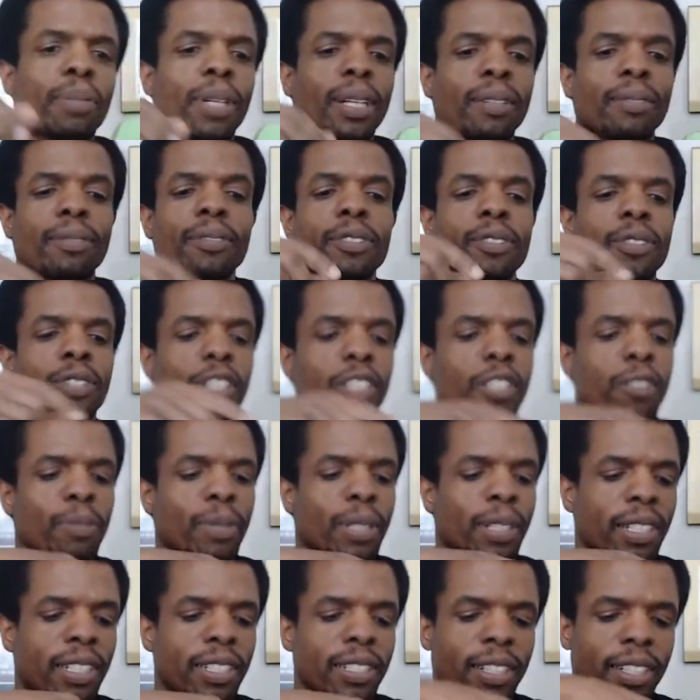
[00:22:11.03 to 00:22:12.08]
but trust
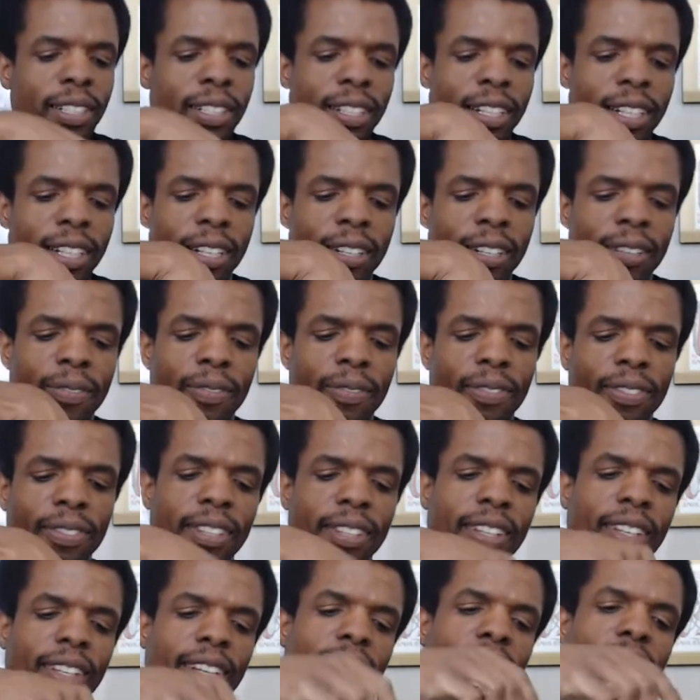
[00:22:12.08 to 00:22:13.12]
me, he's in there.
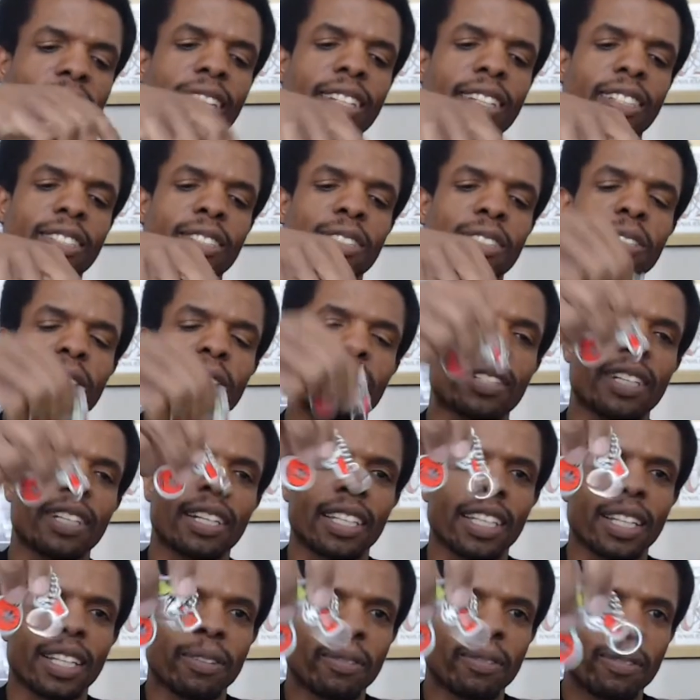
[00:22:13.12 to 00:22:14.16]
And this little
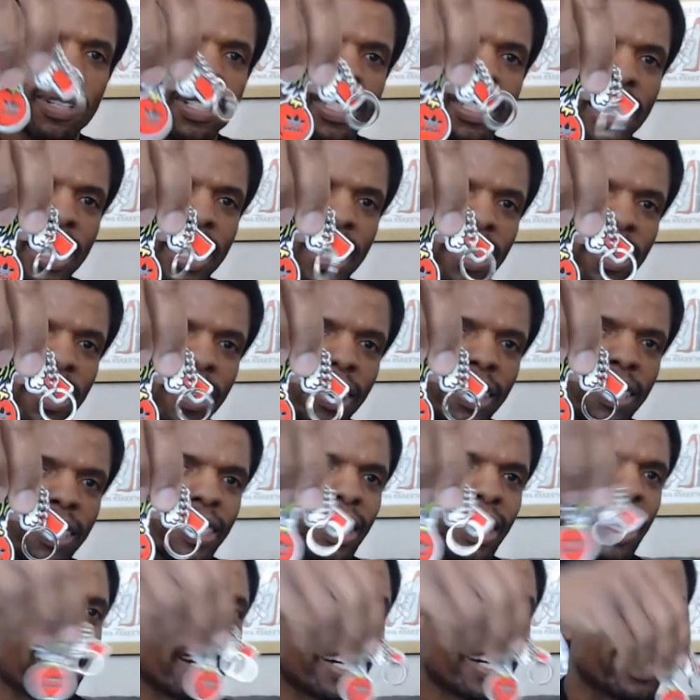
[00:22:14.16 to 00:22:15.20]
thing that was hanging on the
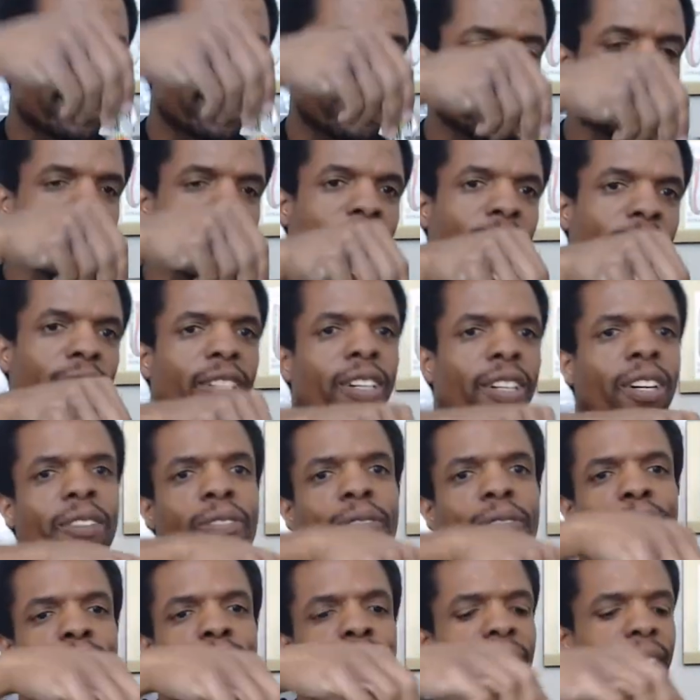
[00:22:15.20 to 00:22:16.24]
side, and I took it
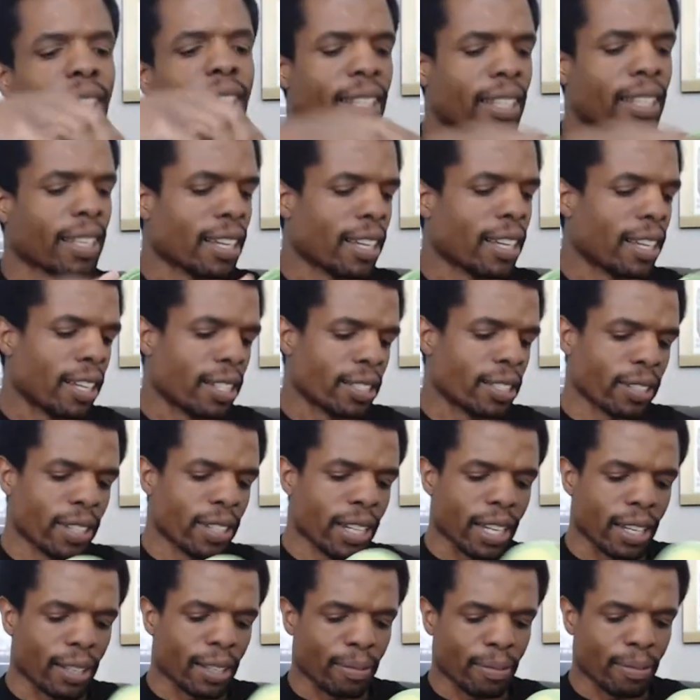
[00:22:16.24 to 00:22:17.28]
off. So
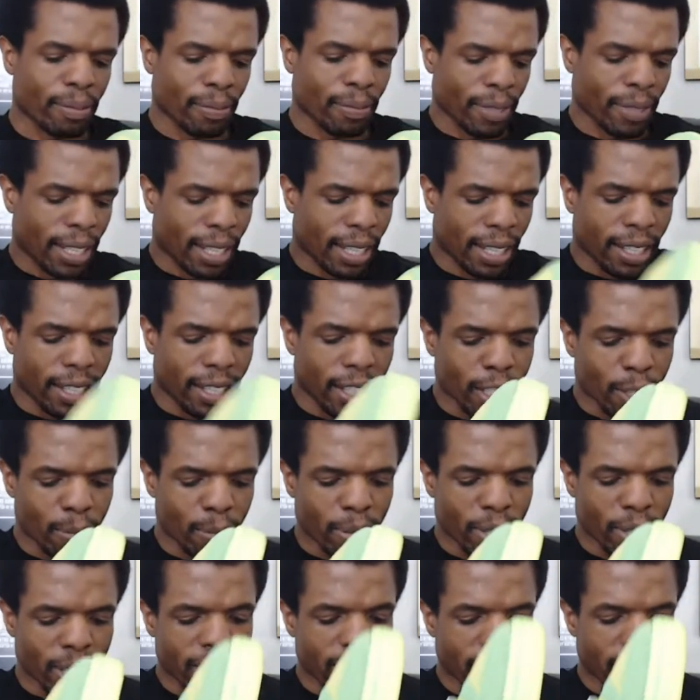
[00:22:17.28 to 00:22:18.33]
yeah, these are
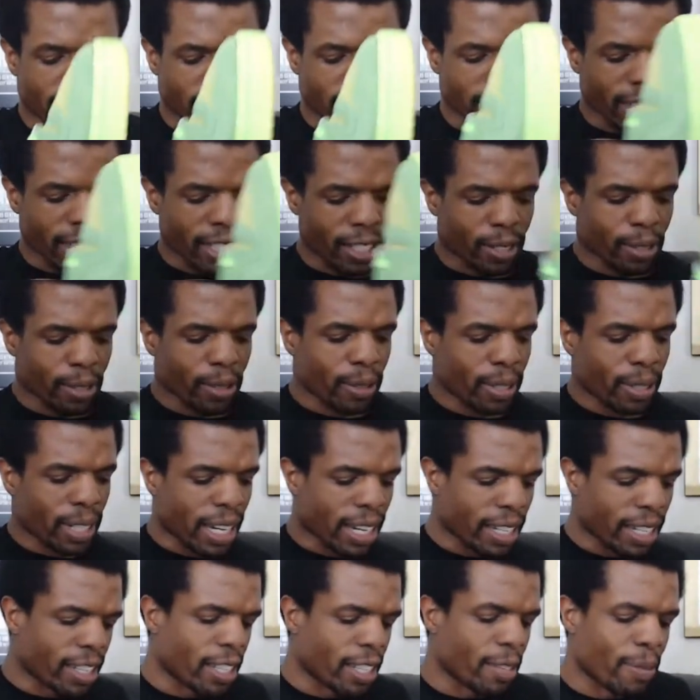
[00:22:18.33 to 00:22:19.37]
pretty nice. I do
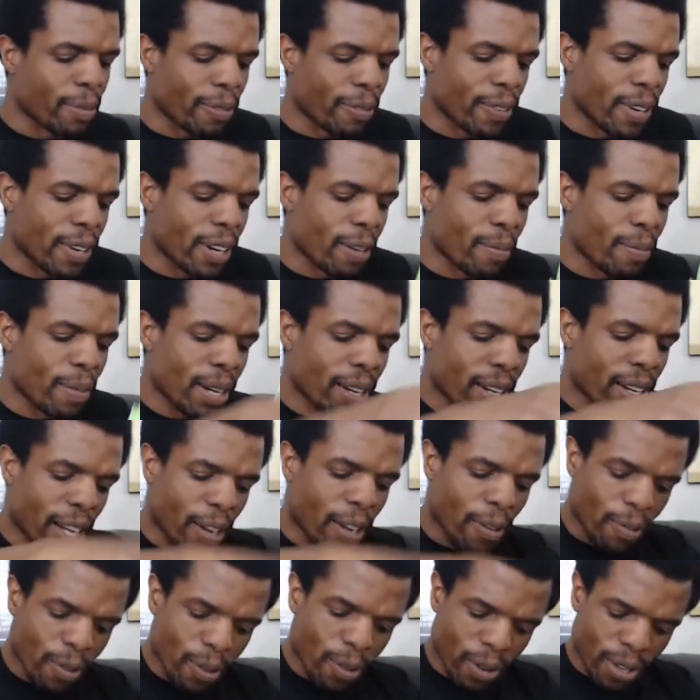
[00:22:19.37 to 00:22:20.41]
like them a fair amount. I
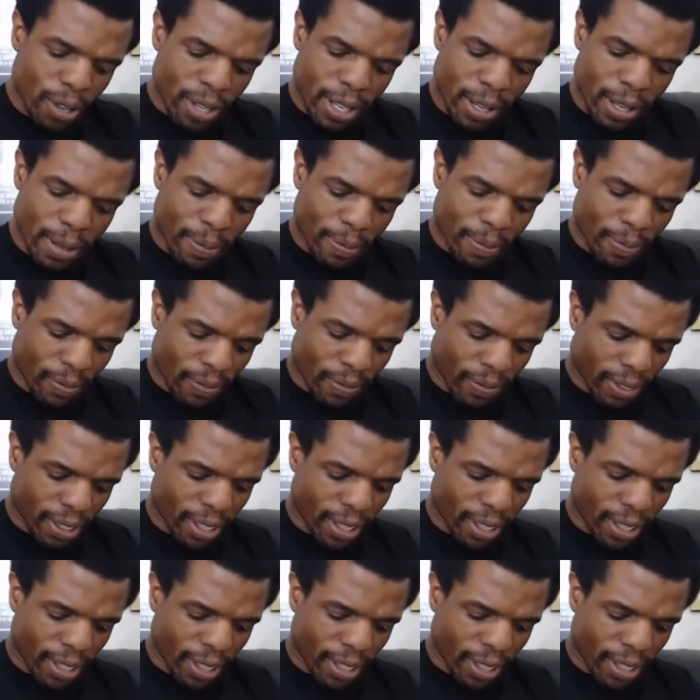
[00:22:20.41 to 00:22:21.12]
wore them